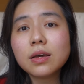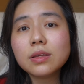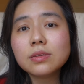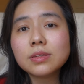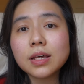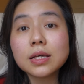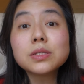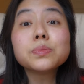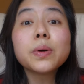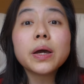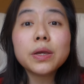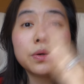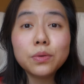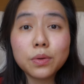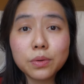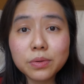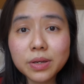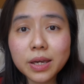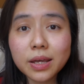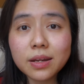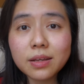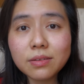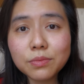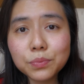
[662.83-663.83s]
That's why you don't
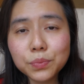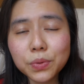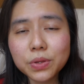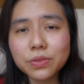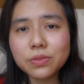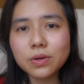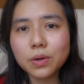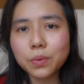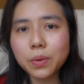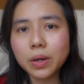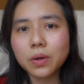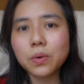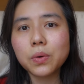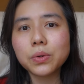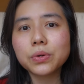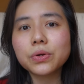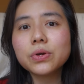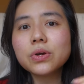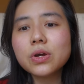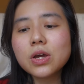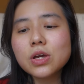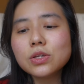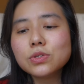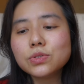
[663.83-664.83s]
get it with a quick
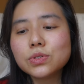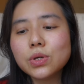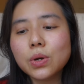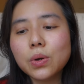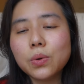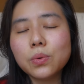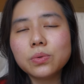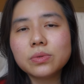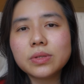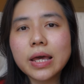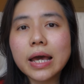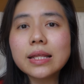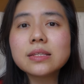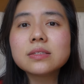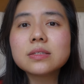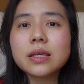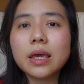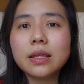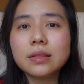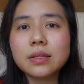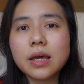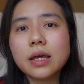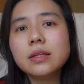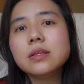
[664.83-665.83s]
order. So that's
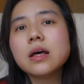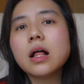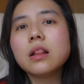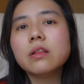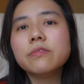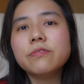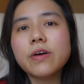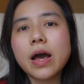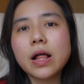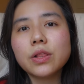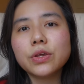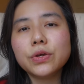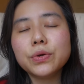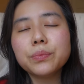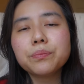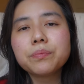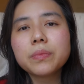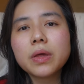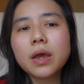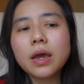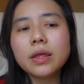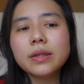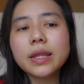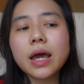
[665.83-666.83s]
a $10 value.
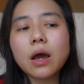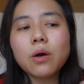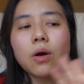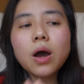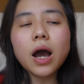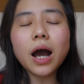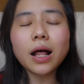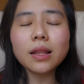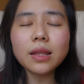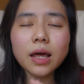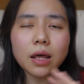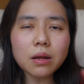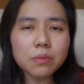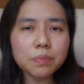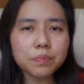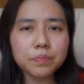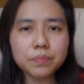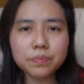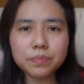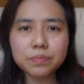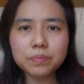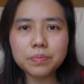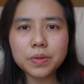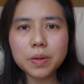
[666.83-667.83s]
Now, a lot of
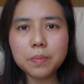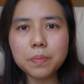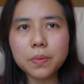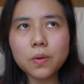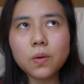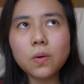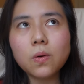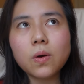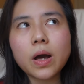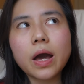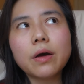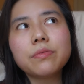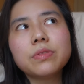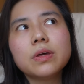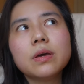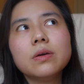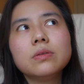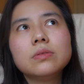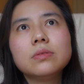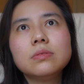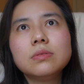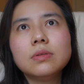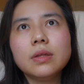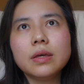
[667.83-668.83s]
people out
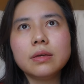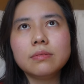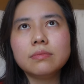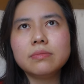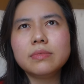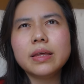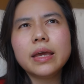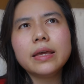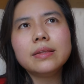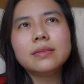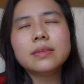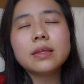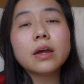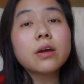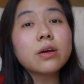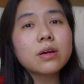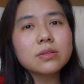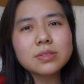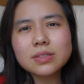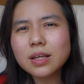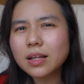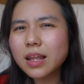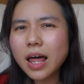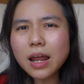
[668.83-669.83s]
there,
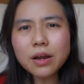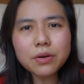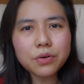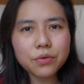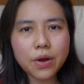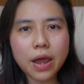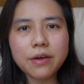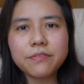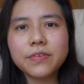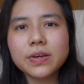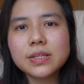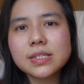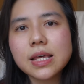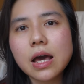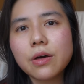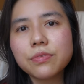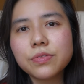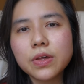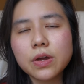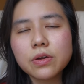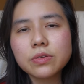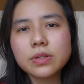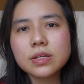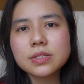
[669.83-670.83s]
there's a lot of graphics
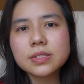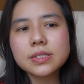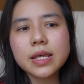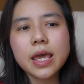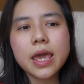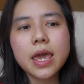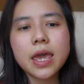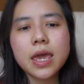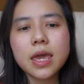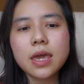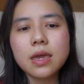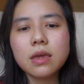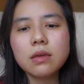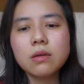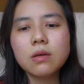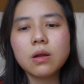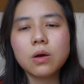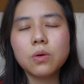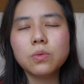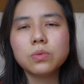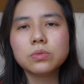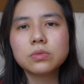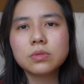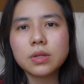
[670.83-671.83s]
out there that say, you
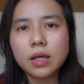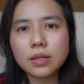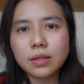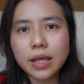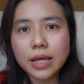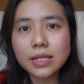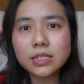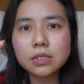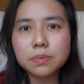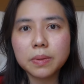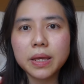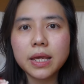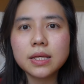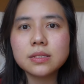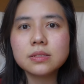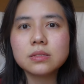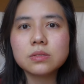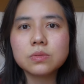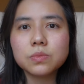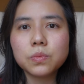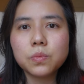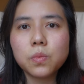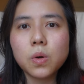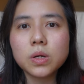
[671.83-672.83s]
know, that
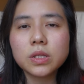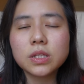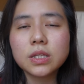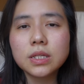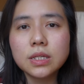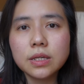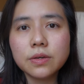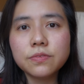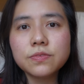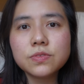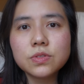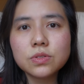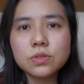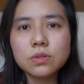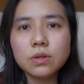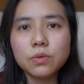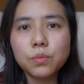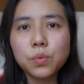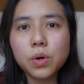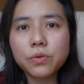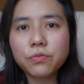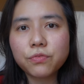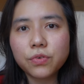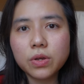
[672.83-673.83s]
explains what
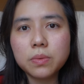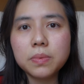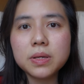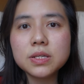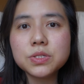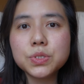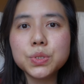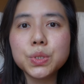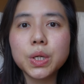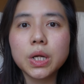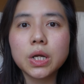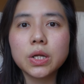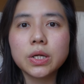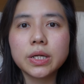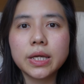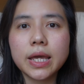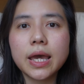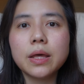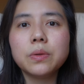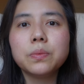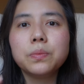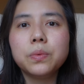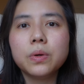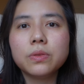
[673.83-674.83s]
freebies you're gonna
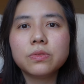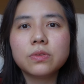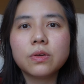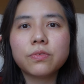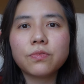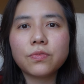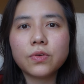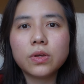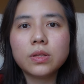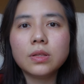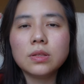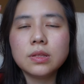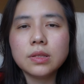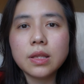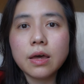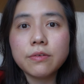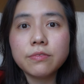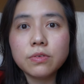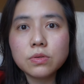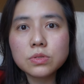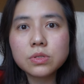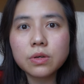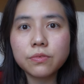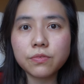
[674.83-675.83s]
get with different
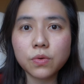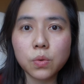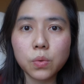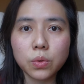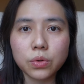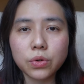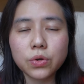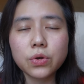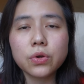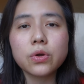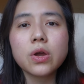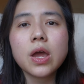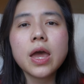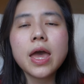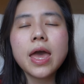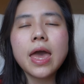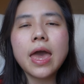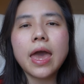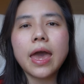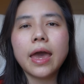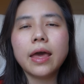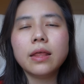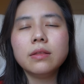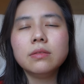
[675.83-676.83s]
levels of order,
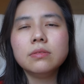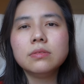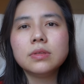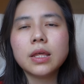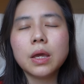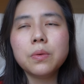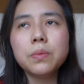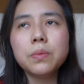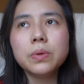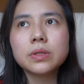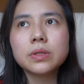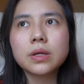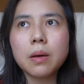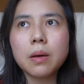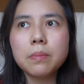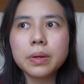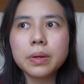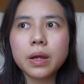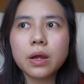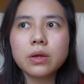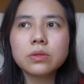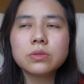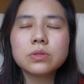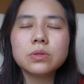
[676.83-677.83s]
and they would
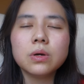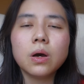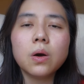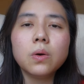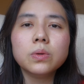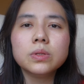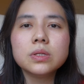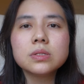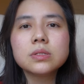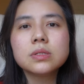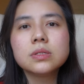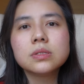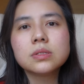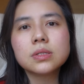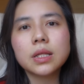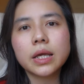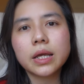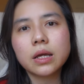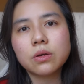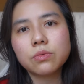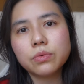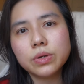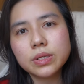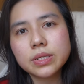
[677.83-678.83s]
compare it to, oh, this is
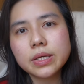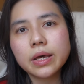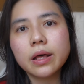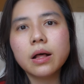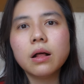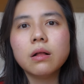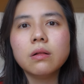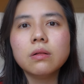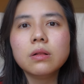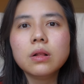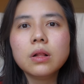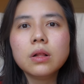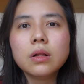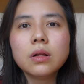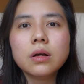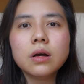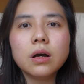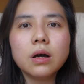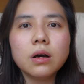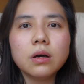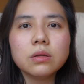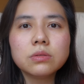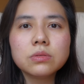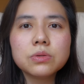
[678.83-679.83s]
like a retail
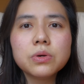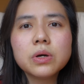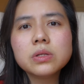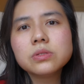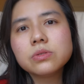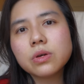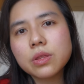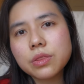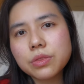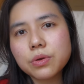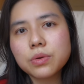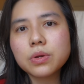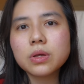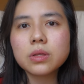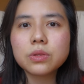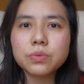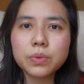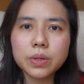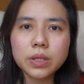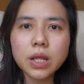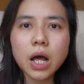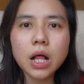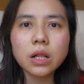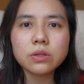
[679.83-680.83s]

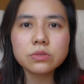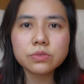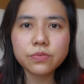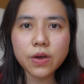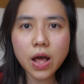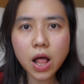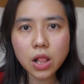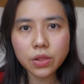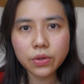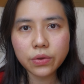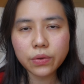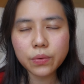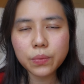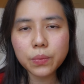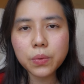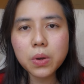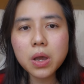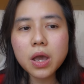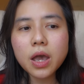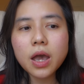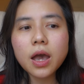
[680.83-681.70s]
$233 value.